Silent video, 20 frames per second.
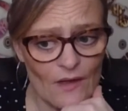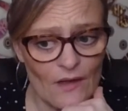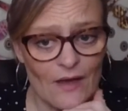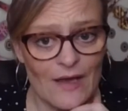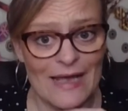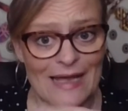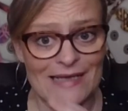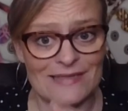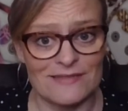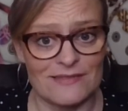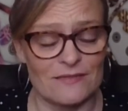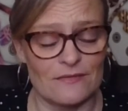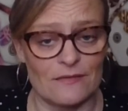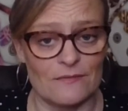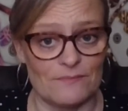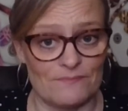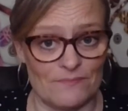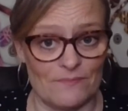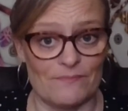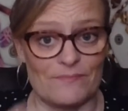I had
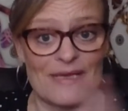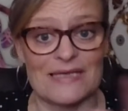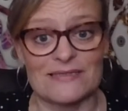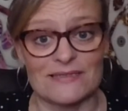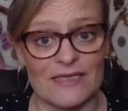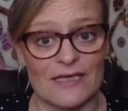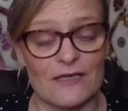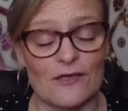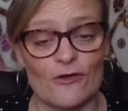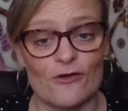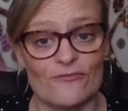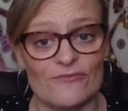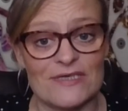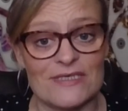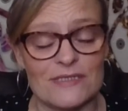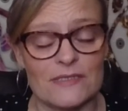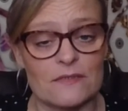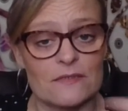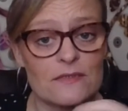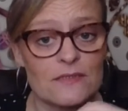to backdate her
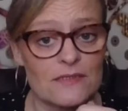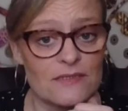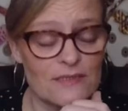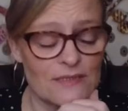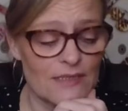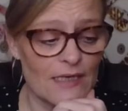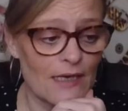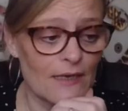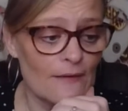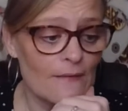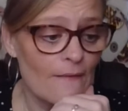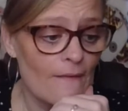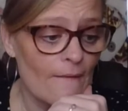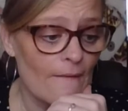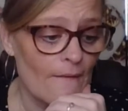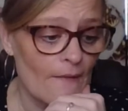reading to today.